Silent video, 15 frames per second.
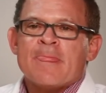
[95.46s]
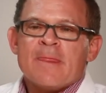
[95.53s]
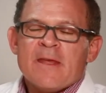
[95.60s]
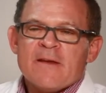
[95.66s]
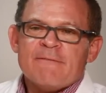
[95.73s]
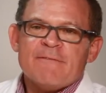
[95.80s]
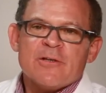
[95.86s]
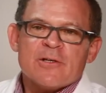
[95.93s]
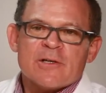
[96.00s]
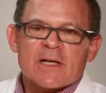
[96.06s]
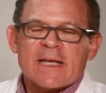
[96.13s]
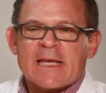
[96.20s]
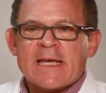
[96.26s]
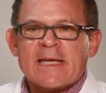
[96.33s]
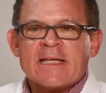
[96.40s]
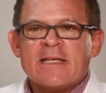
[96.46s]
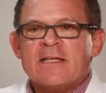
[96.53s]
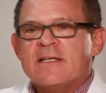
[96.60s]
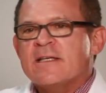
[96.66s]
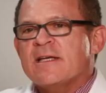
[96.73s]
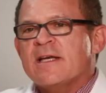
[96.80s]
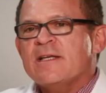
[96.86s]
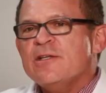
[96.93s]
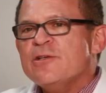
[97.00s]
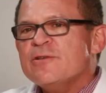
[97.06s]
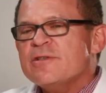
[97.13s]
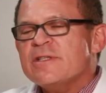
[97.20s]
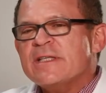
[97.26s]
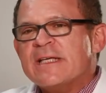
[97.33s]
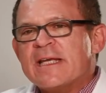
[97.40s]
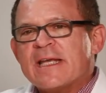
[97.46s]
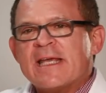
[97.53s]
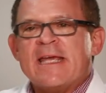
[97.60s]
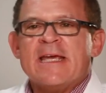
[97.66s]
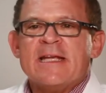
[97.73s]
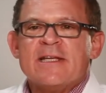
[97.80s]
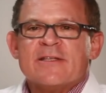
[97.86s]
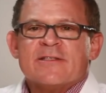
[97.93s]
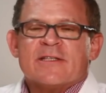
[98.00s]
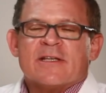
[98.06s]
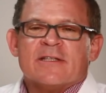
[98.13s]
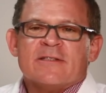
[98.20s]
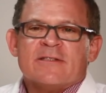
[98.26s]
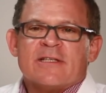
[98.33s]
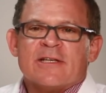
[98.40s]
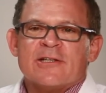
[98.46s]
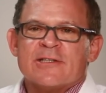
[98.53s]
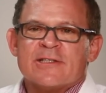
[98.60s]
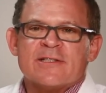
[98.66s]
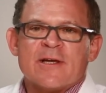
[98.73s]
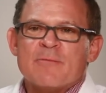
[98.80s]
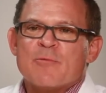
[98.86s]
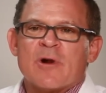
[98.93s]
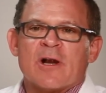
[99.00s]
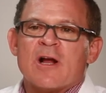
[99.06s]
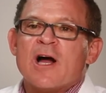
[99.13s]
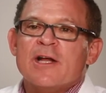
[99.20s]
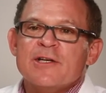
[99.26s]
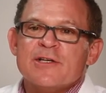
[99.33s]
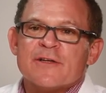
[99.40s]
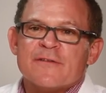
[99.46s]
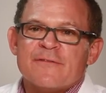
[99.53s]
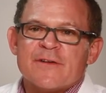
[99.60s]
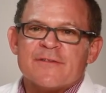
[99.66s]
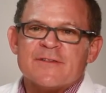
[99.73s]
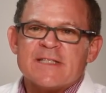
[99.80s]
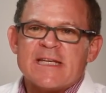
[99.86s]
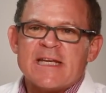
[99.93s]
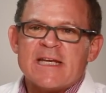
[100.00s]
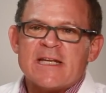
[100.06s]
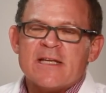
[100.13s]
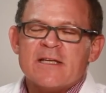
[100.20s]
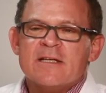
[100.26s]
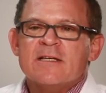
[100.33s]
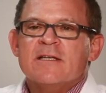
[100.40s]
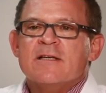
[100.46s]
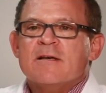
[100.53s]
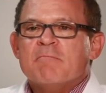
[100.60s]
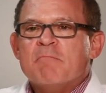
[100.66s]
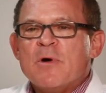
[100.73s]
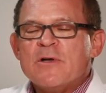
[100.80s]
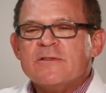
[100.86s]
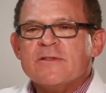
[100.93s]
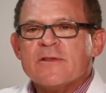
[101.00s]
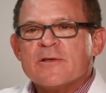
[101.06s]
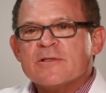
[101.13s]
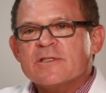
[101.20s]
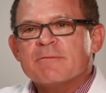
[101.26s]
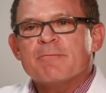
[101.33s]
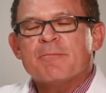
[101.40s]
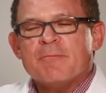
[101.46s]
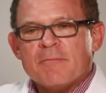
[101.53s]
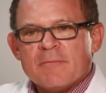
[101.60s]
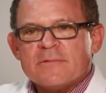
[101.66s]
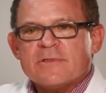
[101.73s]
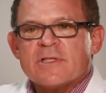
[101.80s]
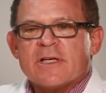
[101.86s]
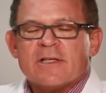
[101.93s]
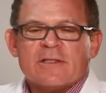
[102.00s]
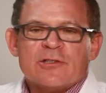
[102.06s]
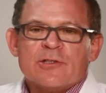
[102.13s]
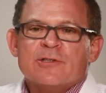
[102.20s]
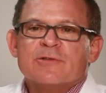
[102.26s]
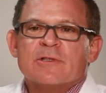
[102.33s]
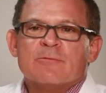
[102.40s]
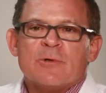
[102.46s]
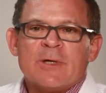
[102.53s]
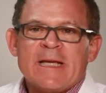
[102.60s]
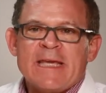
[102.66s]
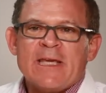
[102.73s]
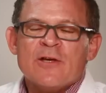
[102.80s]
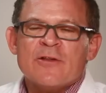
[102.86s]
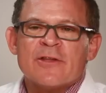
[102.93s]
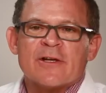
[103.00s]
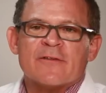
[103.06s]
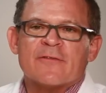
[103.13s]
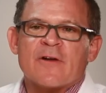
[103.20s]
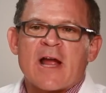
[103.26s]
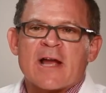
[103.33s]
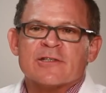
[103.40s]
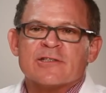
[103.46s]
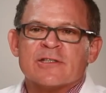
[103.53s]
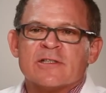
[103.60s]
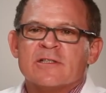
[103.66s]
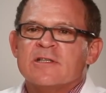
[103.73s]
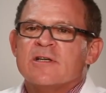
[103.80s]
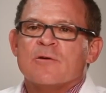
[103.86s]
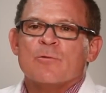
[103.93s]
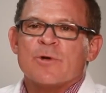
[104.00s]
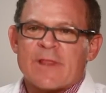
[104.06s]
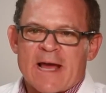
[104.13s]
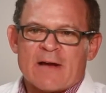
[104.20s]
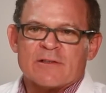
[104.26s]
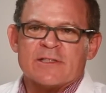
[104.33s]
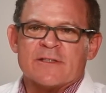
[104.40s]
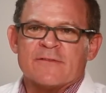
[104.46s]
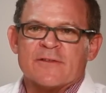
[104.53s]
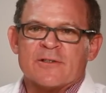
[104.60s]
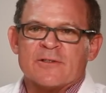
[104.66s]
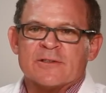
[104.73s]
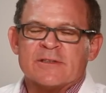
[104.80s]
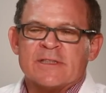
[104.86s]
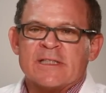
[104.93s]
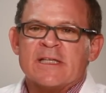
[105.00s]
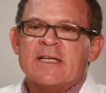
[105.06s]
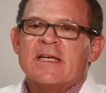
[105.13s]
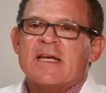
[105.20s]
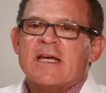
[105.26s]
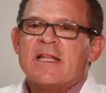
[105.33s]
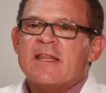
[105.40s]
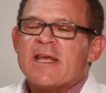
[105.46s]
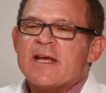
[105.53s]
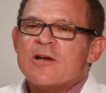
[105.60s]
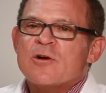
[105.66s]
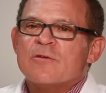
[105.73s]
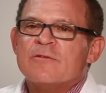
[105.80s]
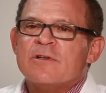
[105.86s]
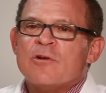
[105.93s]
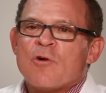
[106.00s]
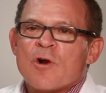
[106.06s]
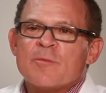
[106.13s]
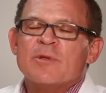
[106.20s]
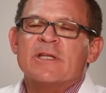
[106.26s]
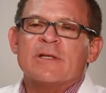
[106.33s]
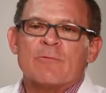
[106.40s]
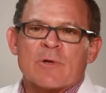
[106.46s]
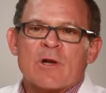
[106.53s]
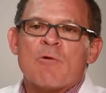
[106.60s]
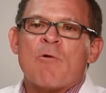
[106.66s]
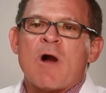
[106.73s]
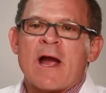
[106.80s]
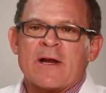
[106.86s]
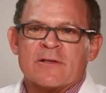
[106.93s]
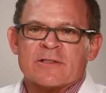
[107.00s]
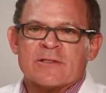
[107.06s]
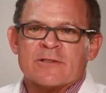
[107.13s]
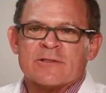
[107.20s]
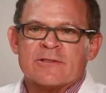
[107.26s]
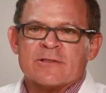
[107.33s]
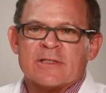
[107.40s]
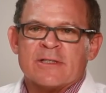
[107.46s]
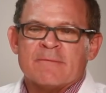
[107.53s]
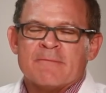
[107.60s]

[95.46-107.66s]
If you're a kid, and usually kid is considered somewhere under 15, most of those children will heal their fracture without difficulty, and they don't normally require surgery.